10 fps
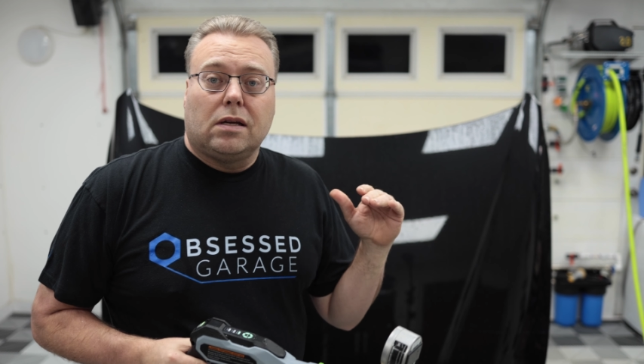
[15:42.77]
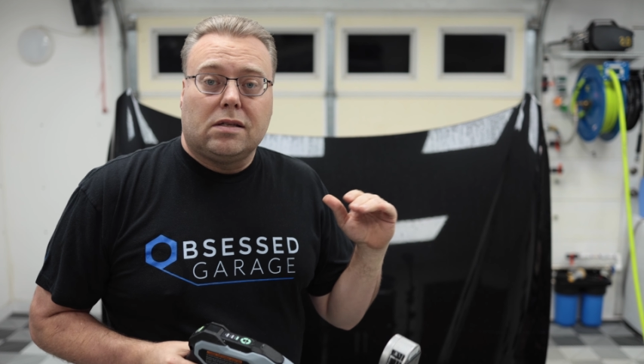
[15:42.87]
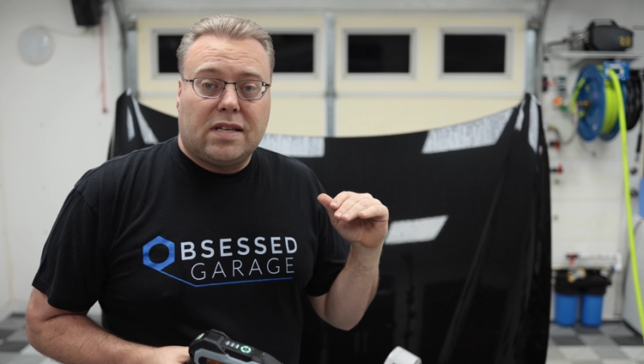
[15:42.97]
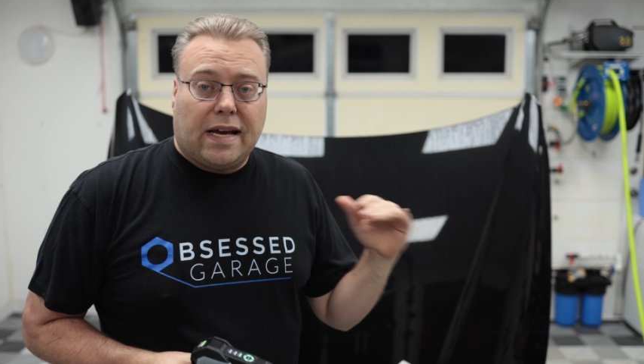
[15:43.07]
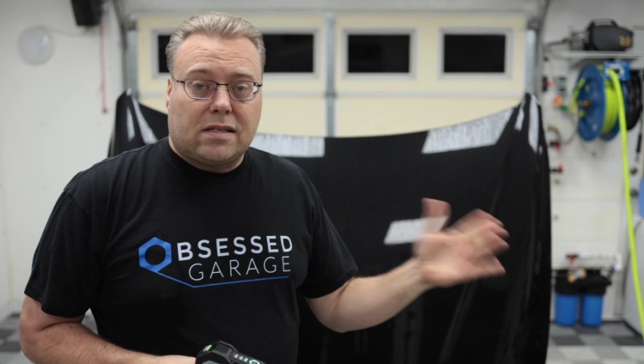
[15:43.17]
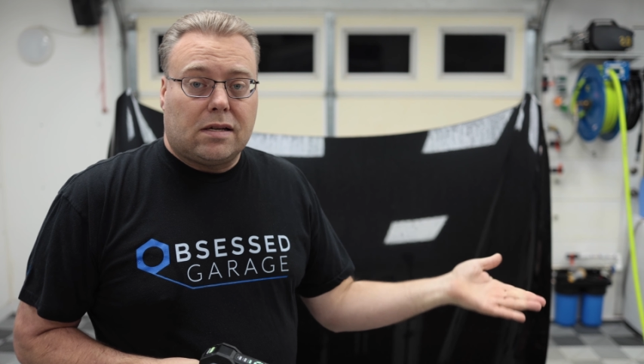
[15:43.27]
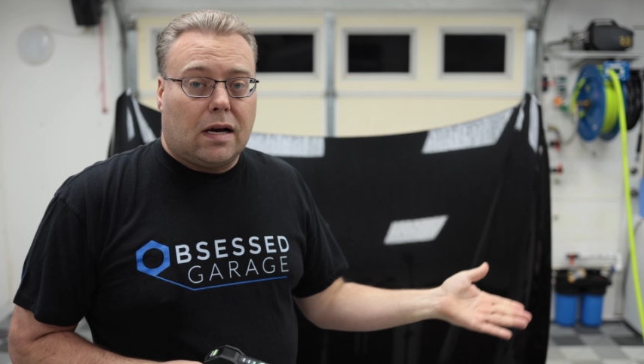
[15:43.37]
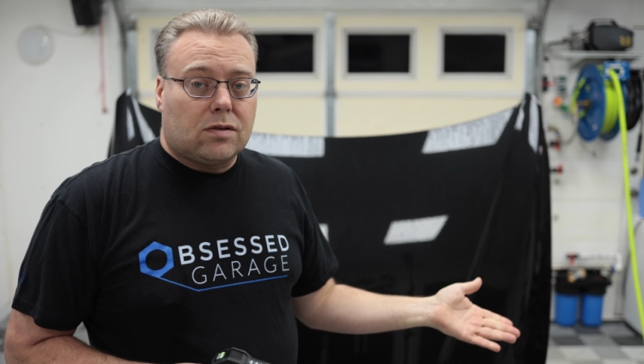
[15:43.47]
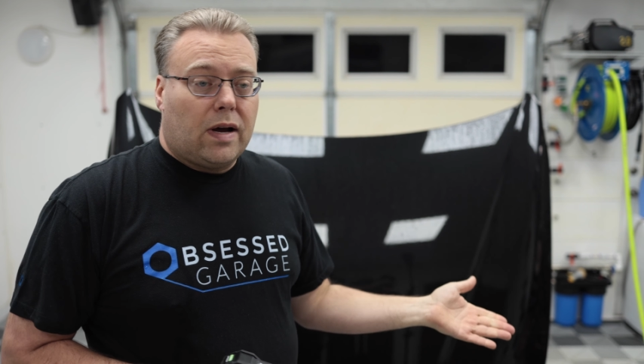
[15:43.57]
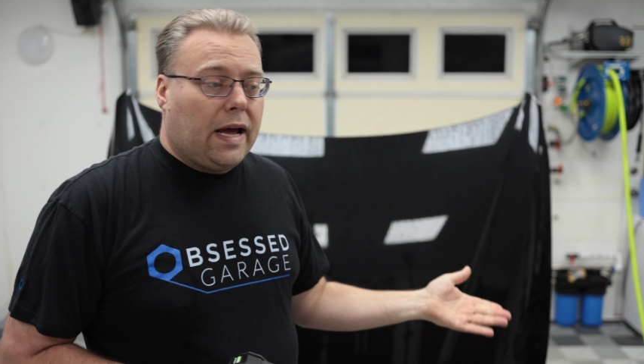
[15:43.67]
test
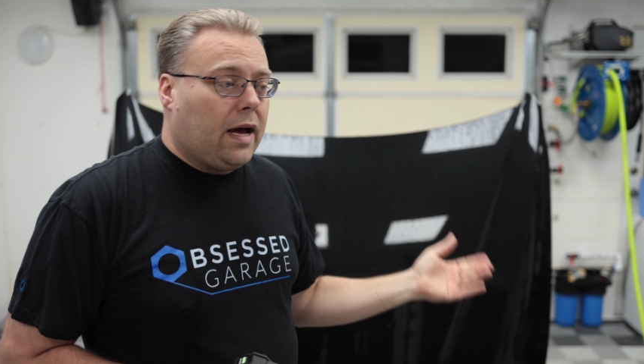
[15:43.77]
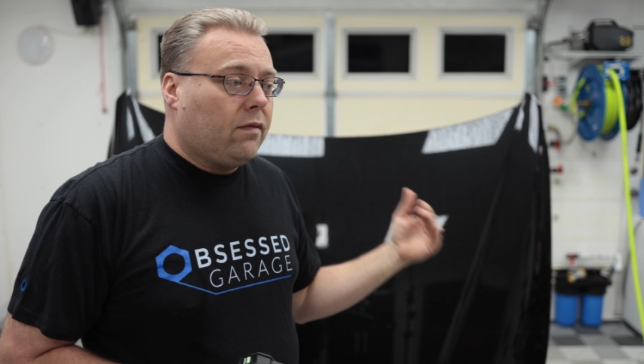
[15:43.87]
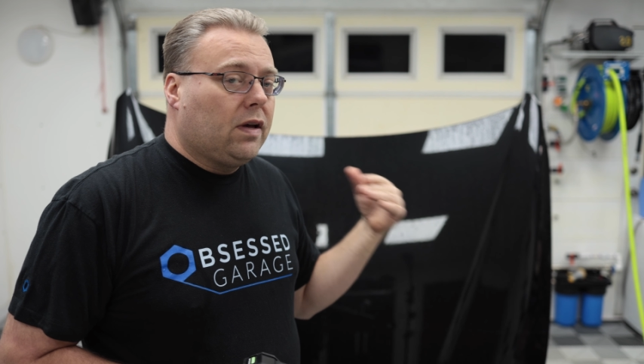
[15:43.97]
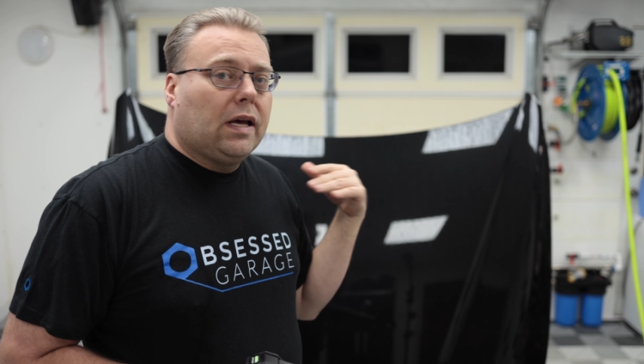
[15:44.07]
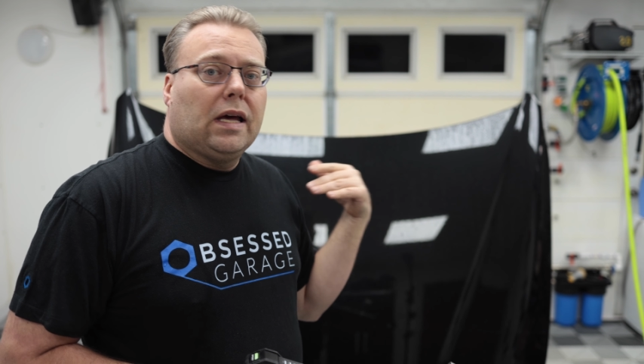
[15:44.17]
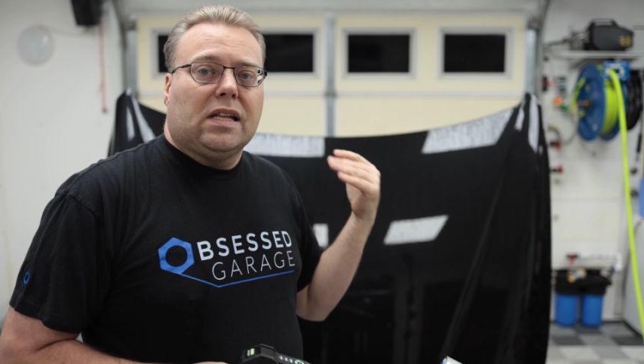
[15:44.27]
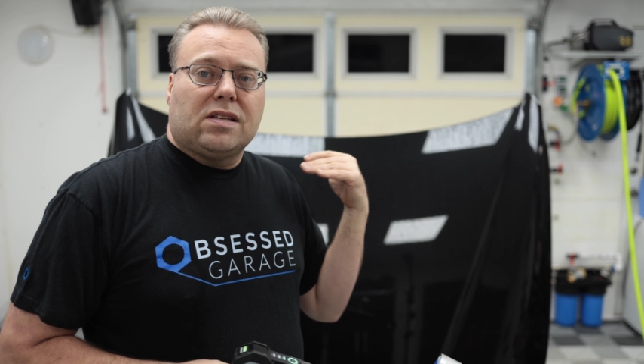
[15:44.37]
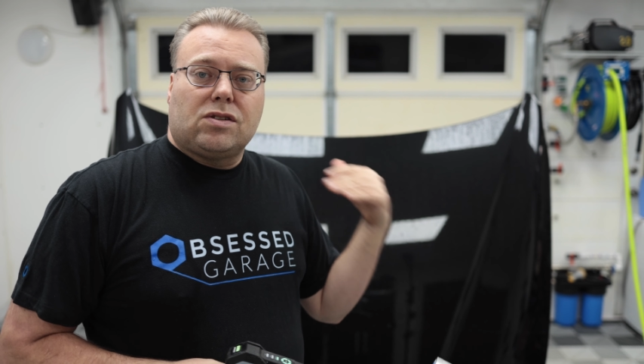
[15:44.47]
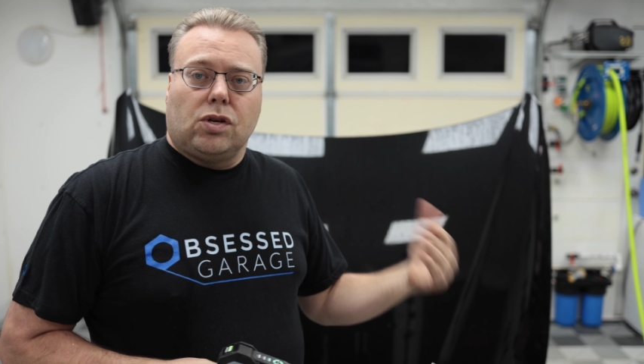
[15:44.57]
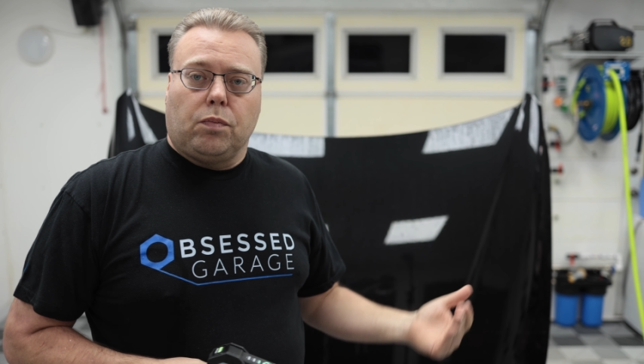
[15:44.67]
nozzle I have. It's a
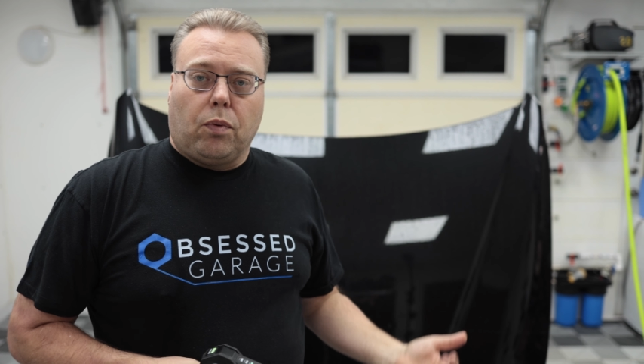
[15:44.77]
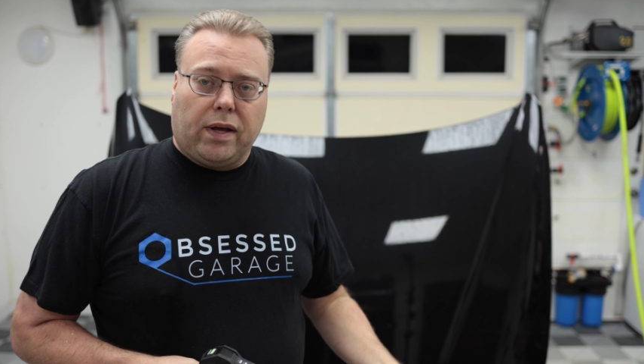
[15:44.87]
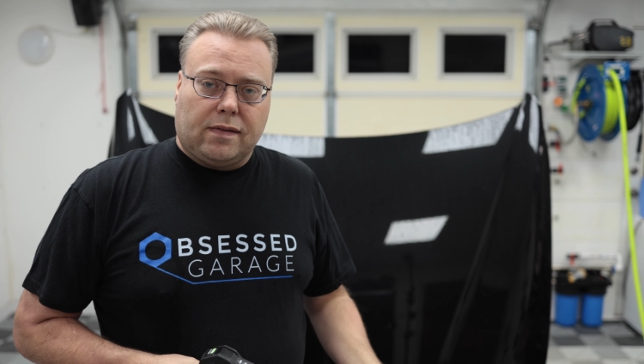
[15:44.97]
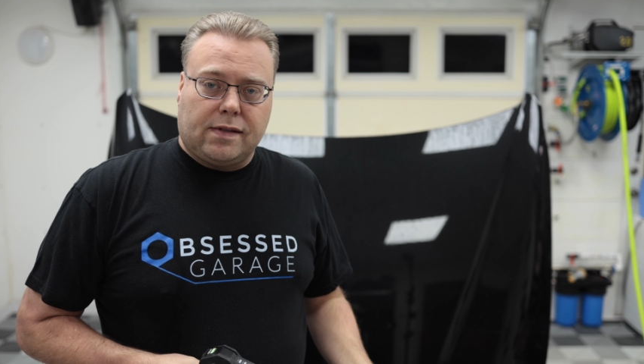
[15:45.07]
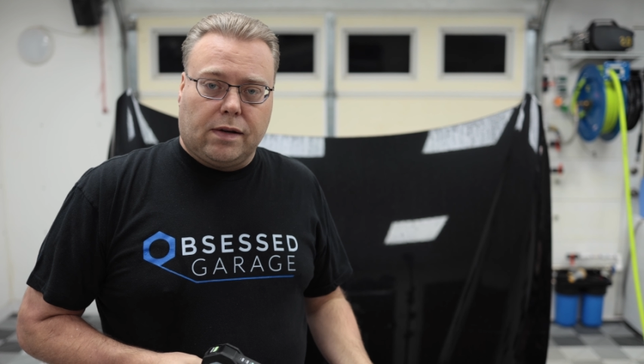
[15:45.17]
2.0.